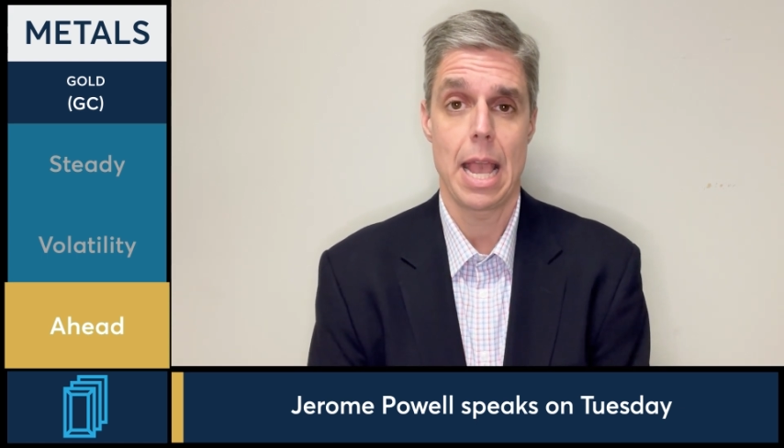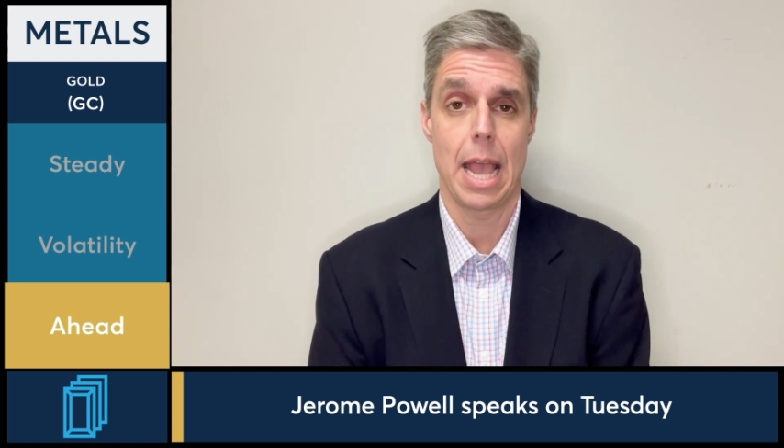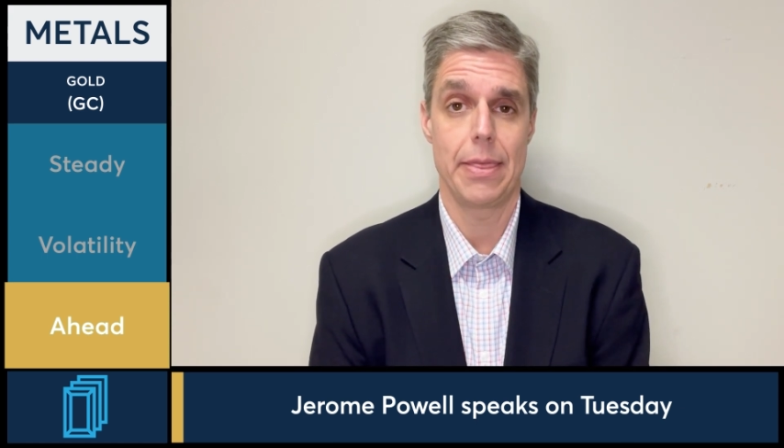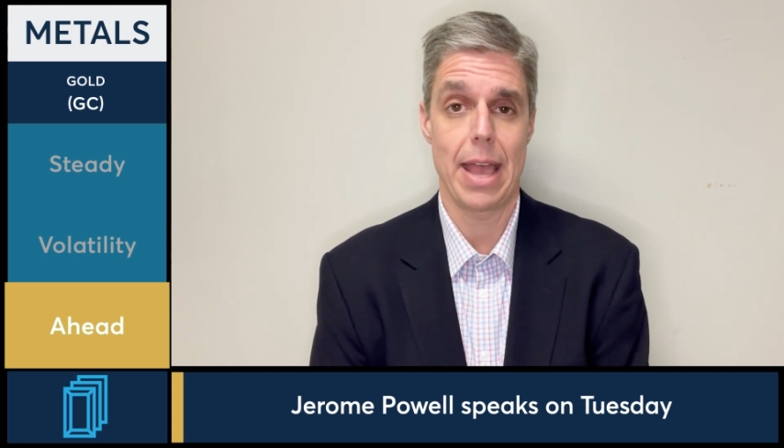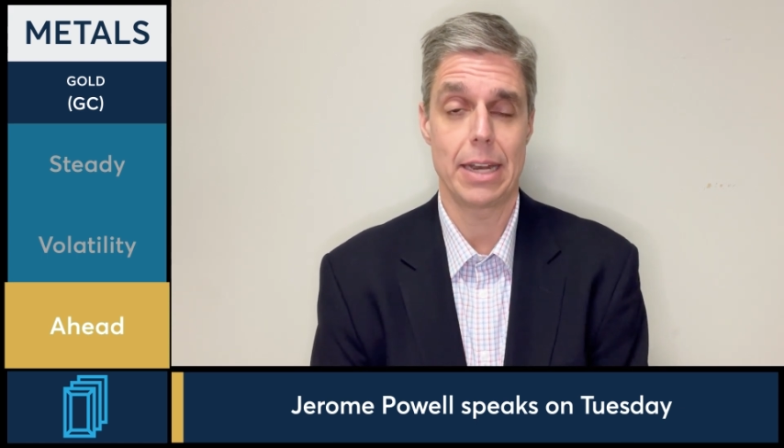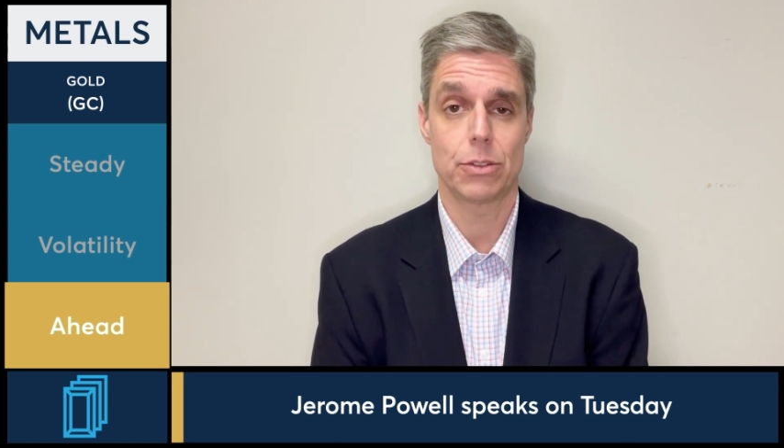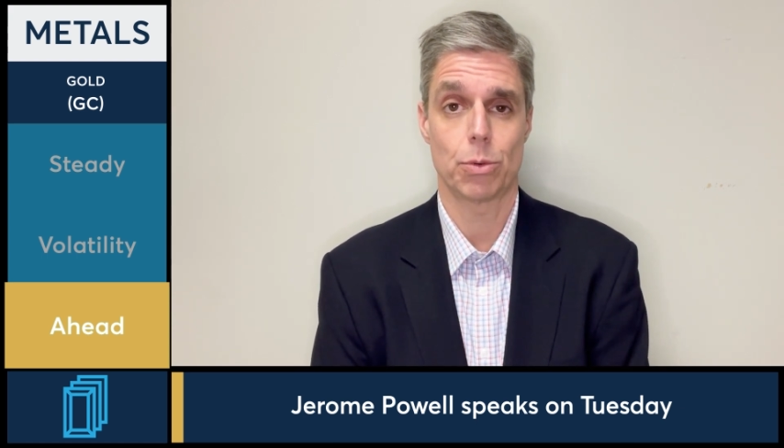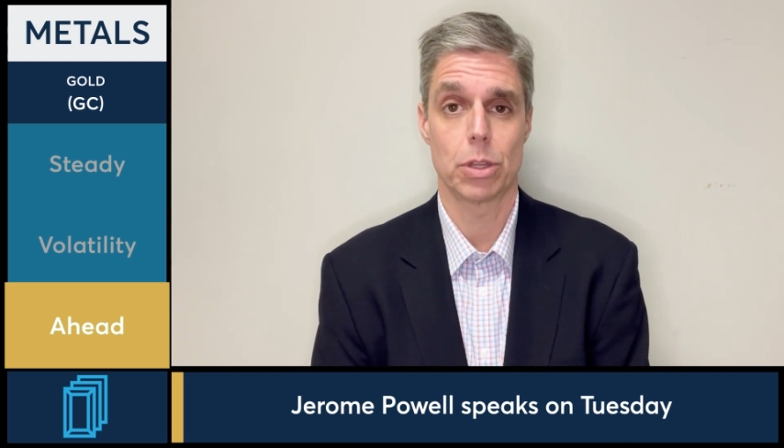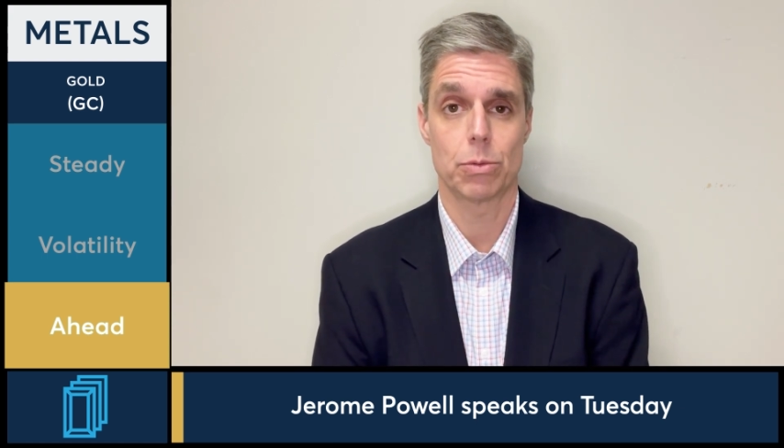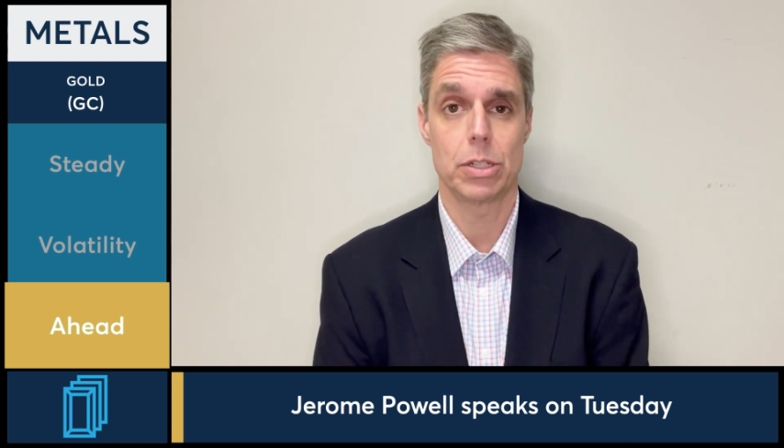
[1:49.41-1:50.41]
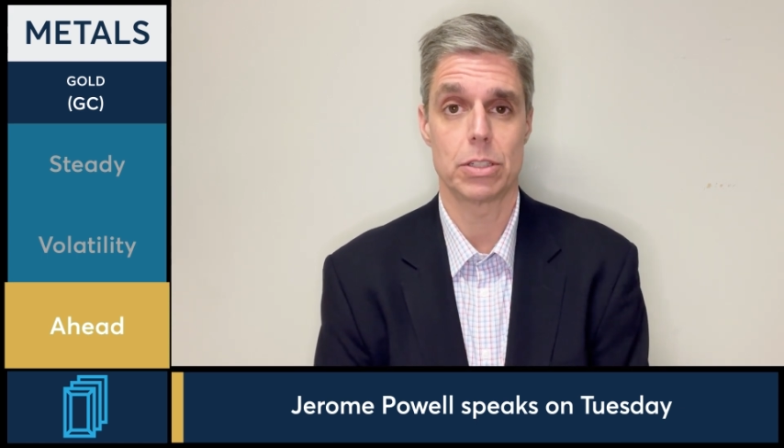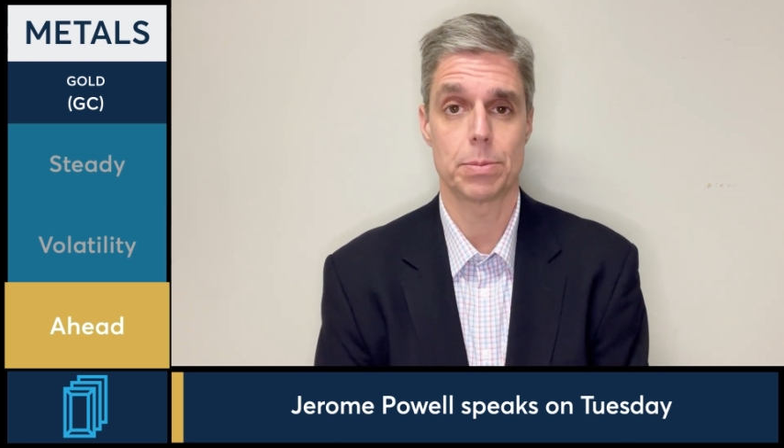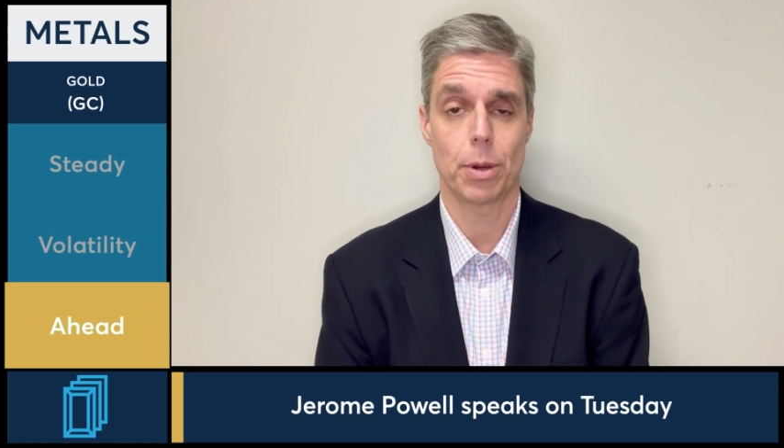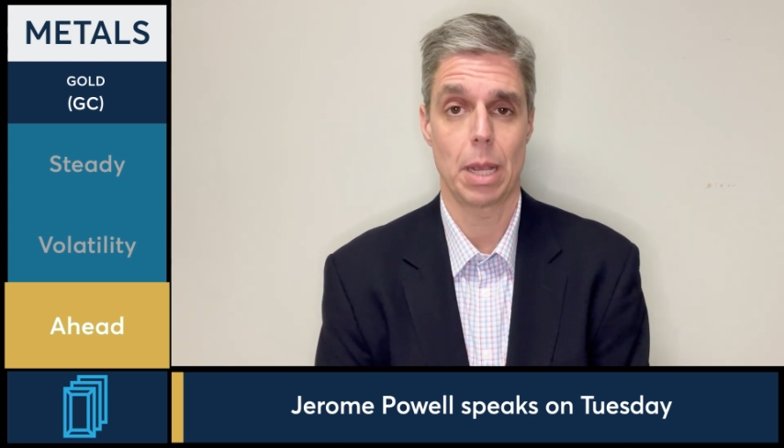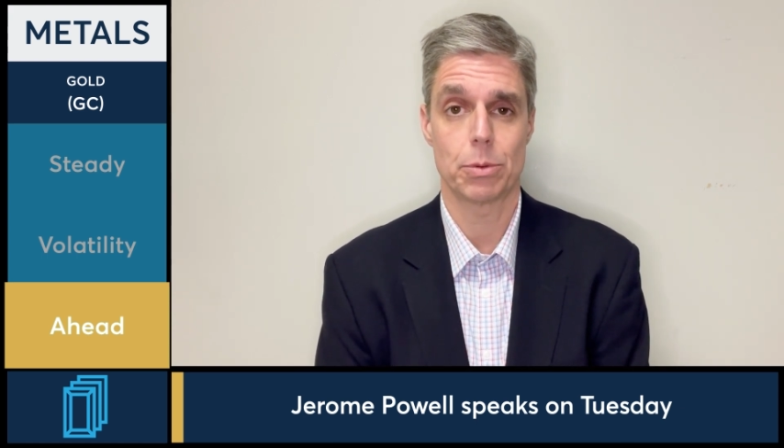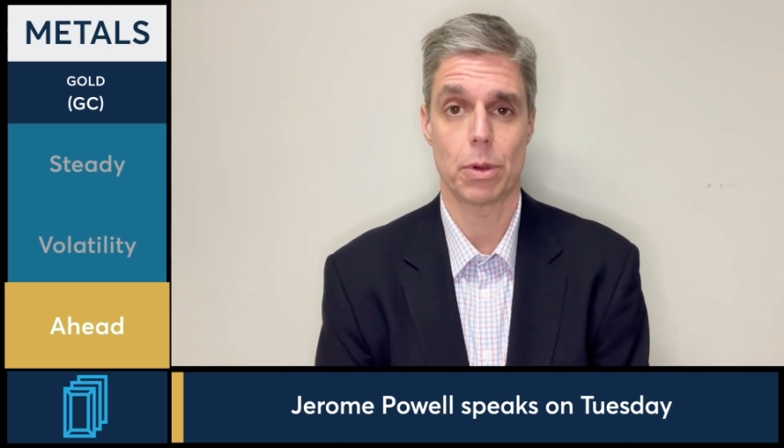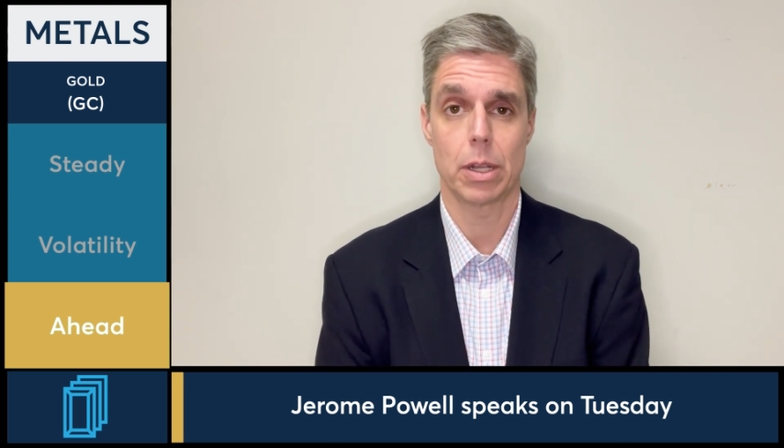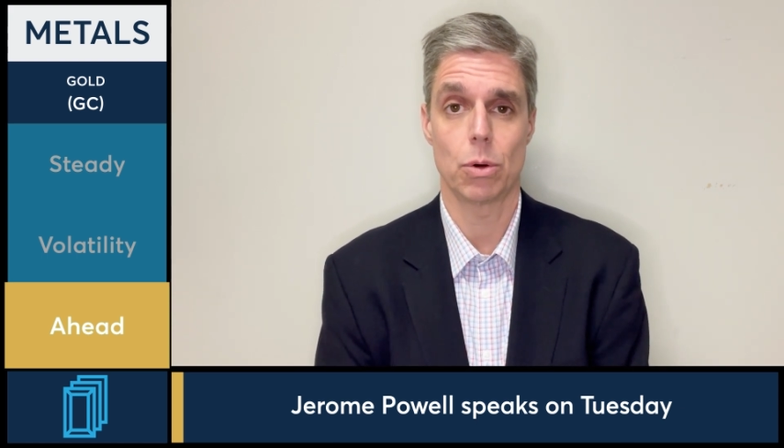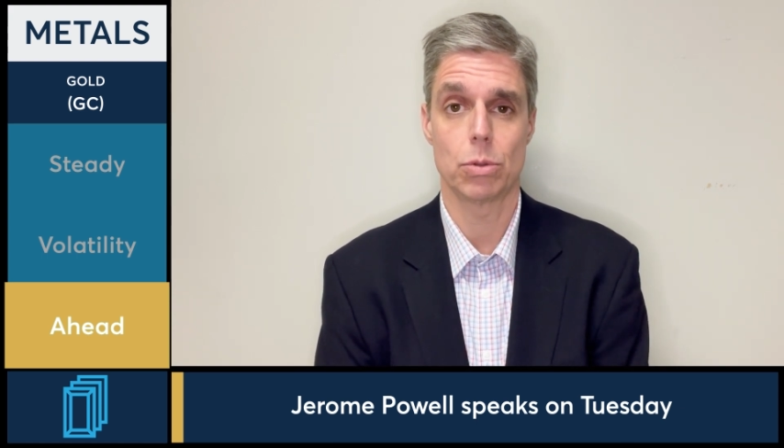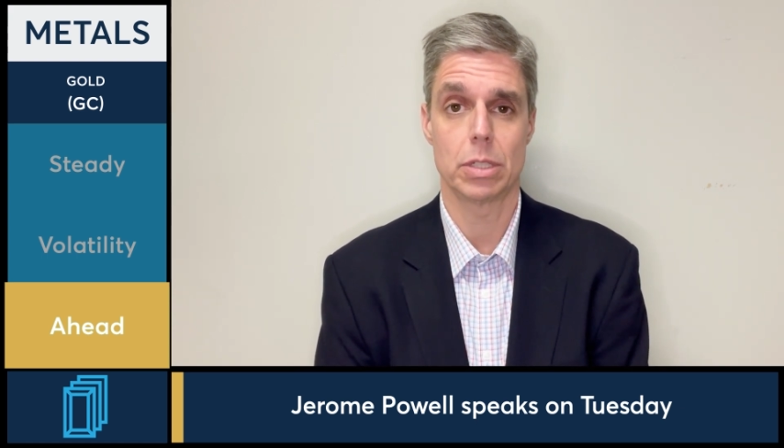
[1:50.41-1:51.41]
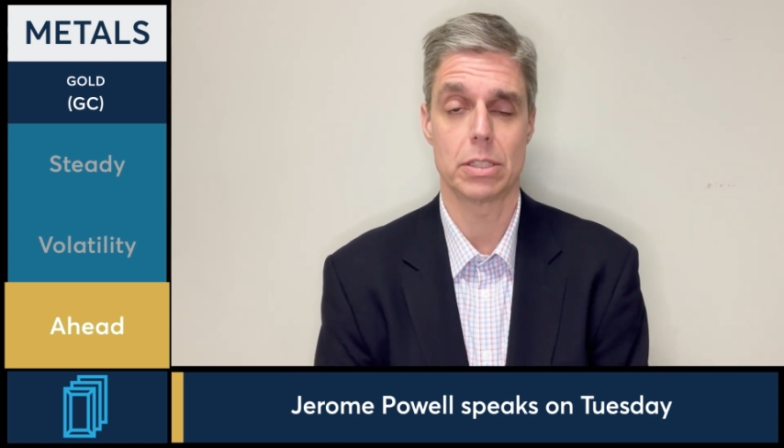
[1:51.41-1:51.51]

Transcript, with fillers: And that is one of the reasons perhaps why gold